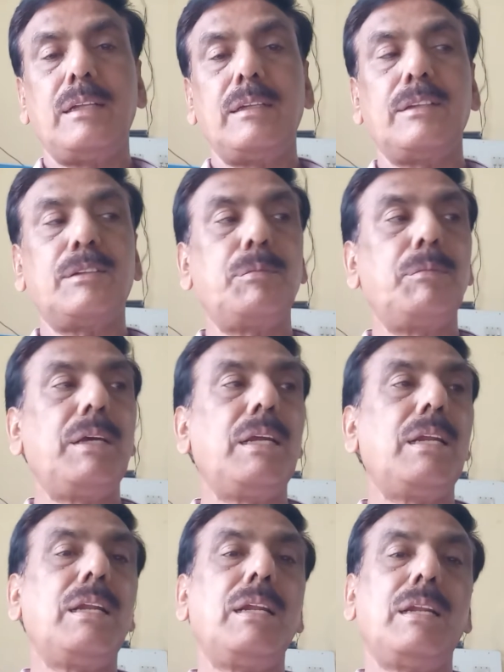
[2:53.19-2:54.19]
the
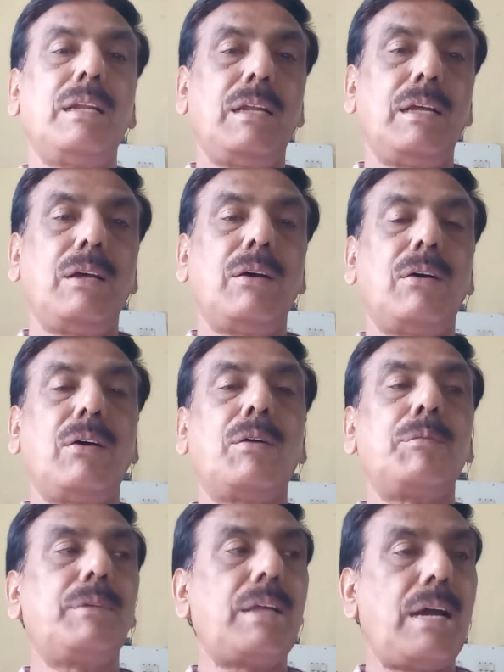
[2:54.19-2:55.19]
smell
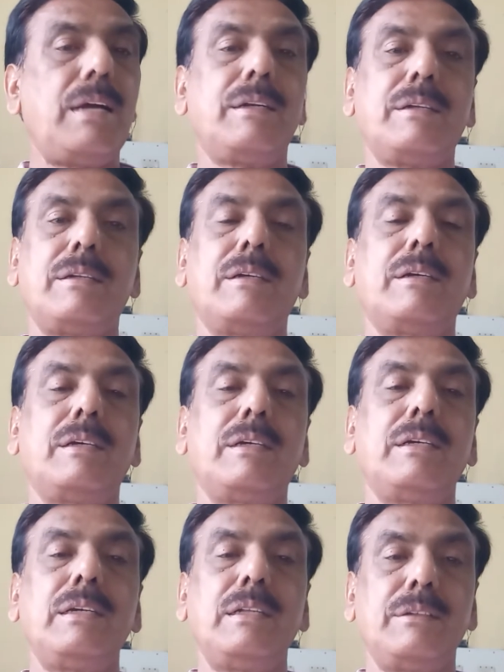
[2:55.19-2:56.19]
of that
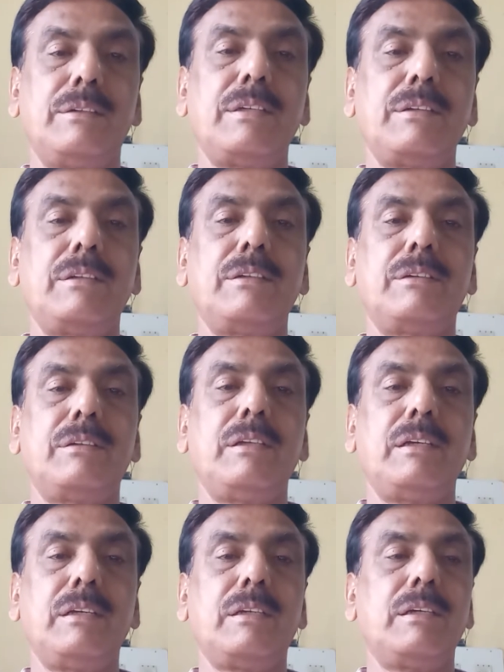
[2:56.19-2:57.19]
incense
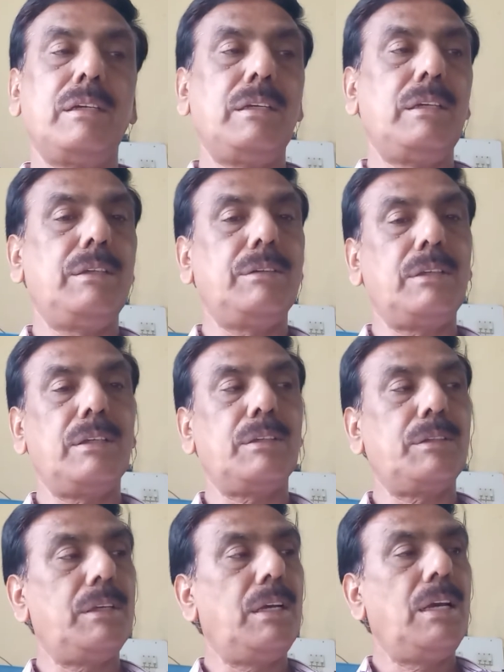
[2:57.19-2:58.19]
stick
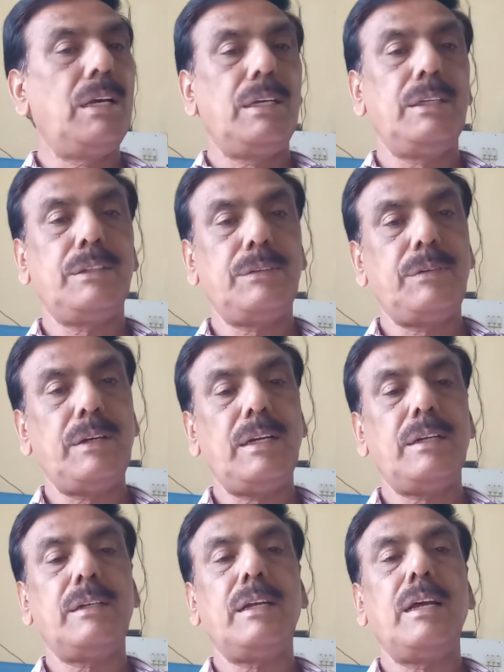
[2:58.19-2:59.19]
is
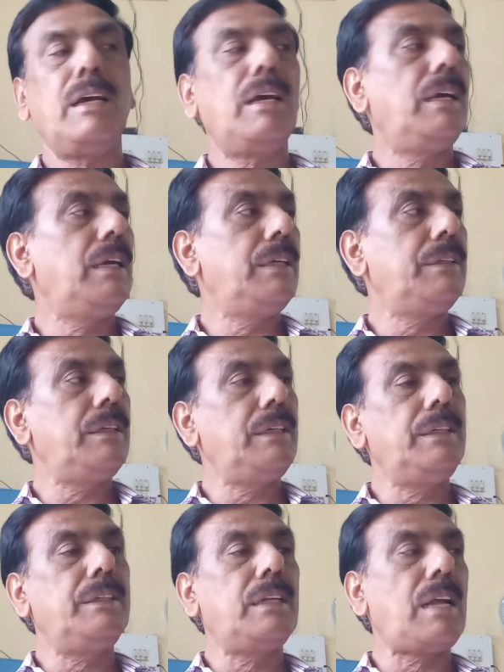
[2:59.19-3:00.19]
felt
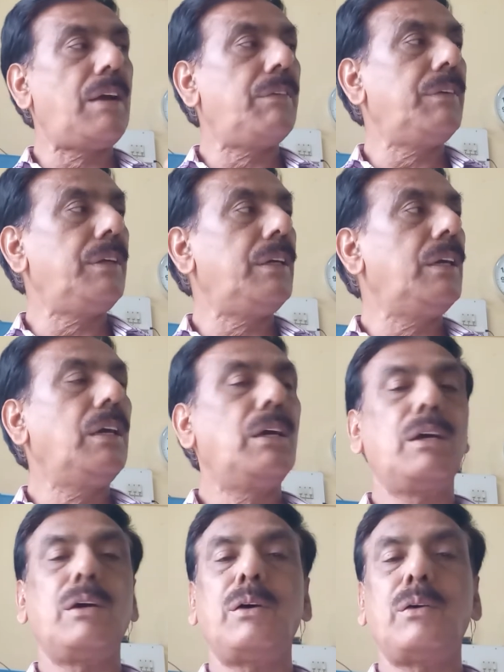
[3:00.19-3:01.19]
each and every
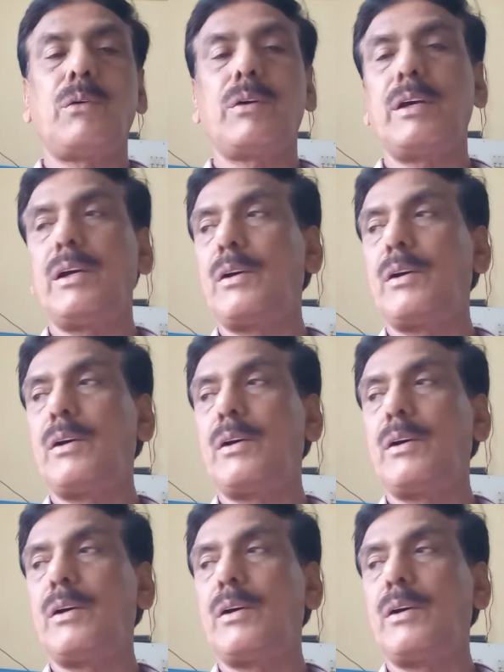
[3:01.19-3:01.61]
okay